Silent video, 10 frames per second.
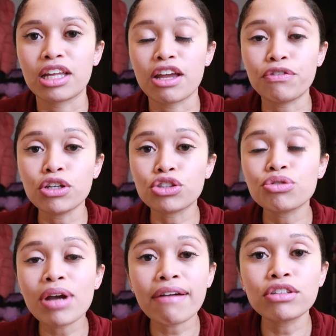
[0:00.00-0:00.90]
If you
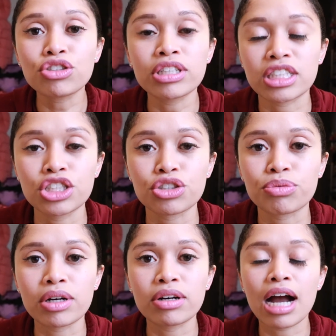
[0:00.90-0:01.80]
do have to drink ginger
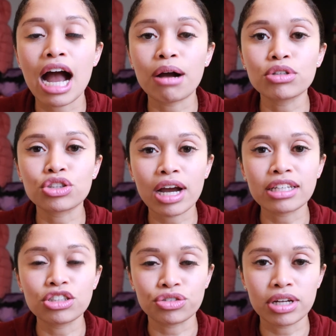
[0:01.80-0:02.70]
ale, I would
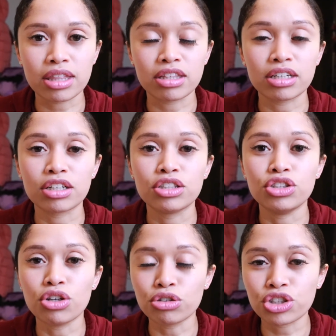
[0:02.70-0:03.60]
try to drink the
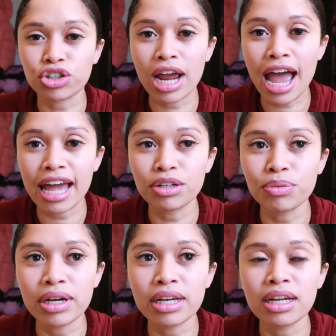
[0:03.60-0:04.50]
no sugar added
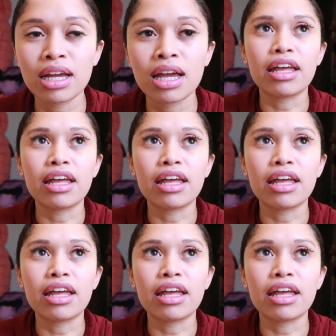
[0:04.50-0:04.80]
one.